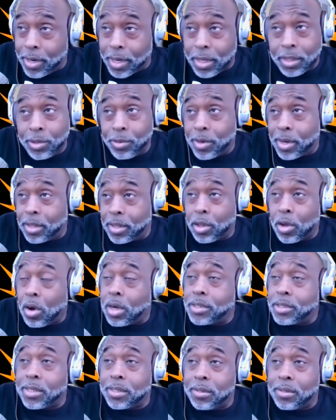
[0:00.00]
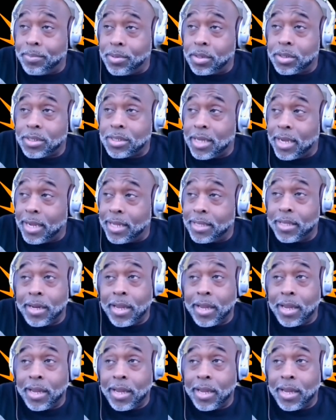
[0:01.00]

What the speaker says: including laws on the book saying